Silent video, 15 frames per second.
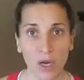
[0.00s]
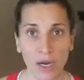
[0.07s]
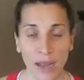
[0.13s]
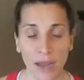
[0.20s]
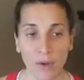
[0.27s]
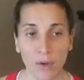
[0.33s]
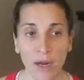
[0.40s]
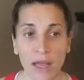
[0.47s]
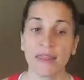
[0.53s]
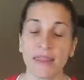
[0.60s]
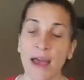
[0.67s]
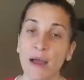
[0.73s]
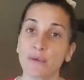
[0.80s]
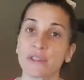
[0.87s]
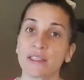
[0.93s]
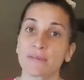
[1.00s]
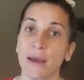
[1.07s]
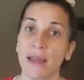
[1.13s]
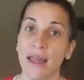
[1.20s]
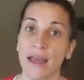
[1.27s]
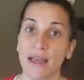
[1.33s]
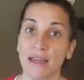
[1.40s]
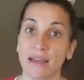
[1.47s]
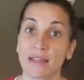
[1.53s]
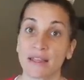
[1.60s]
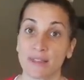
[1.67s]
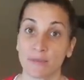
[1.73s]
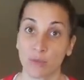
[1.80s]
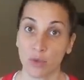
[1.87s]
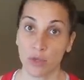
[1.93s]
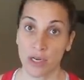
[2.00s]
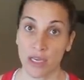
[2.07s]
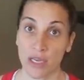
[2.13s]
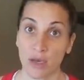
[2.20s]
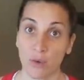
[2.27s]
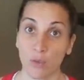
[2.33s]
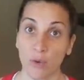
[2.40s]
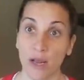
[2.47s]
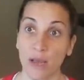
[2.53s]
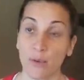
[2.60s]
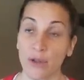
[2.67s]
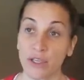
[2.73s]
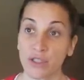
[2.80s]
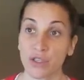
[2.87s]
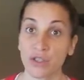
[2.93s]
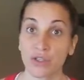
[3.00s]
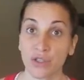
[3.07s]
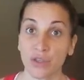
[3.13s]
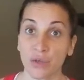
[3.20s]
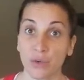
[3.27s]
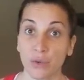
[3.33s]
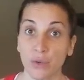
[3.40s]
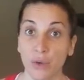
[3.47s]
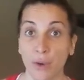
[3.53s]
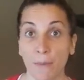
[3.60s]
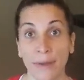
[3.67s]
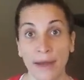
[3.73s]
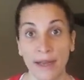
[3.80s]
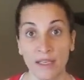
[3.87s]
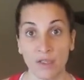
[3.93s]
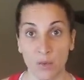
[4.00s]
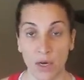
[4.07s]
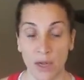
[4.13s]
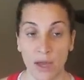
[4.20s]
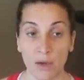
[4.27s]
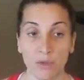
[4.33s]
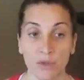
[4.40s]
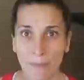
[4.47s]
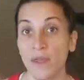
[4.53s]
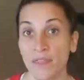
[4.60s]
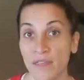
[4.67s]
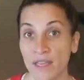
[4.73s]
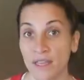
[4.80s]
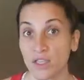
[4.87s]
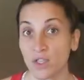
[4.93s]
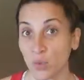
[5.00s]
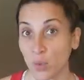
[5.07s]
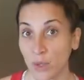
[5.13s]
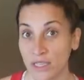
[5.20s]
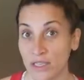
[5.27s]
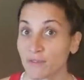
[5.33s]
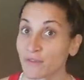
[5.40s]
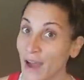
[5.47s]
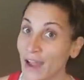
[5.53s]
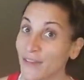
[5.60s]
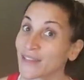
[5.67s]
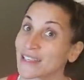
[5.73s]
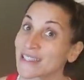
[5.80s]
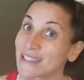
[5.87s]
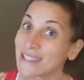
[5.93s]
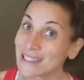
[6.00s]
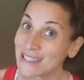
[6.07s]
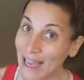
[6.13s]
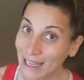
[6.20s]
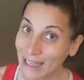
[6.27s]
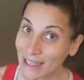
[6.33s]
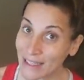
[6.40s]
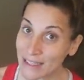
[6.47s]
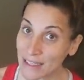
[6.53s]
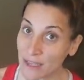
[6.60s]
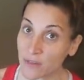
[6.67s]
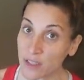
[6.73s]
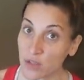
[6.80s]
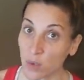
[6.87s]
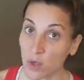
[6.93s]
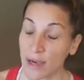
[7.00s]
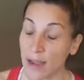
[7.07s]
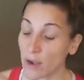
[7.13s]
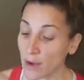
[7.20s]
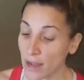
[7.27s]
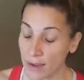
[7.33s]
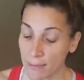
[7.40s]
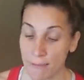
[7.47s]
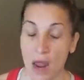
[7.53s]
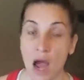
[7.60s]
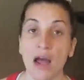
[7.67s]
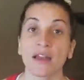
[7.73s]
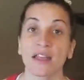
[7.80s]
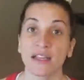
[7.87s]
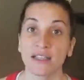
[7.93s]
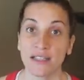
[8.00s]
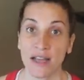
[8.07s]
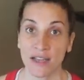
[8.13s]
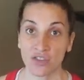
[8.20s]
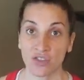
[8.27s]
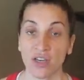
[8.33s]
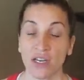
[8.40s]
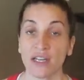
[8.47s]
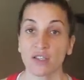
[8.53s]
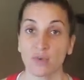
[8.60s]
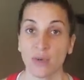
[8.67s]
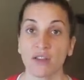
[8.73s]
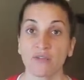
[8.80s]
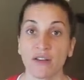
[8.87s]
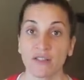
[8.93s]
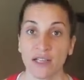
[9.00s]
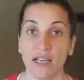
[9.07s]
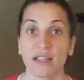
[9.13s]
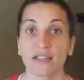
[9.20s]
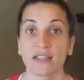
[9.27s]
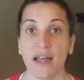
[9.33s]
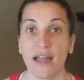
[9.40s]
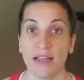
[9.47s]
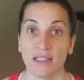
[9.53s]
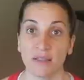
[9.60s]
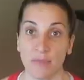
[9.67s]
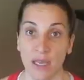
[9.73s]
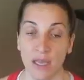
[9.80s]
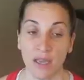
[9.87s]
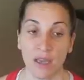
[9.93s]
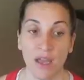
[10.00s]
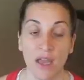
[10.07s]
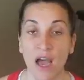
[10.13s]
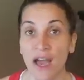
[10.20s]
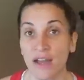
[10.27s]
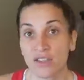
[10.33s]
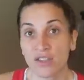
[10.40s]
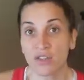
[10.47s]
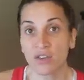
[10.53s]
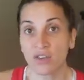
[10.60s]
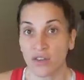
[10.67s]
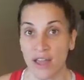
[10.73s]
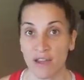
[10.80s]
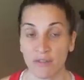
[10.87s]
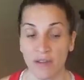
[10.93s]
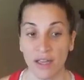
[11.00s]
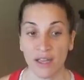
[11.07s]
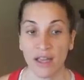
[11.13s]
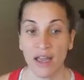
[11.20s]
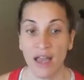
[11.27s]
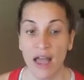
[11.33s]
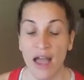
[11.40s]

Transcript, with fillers: workout. That was in my head this morning when I went to do my next workout. Within twenty-five seconds of this workout, I am not exaggerating, twenty-five seconds, I had to pee. I just started laughing.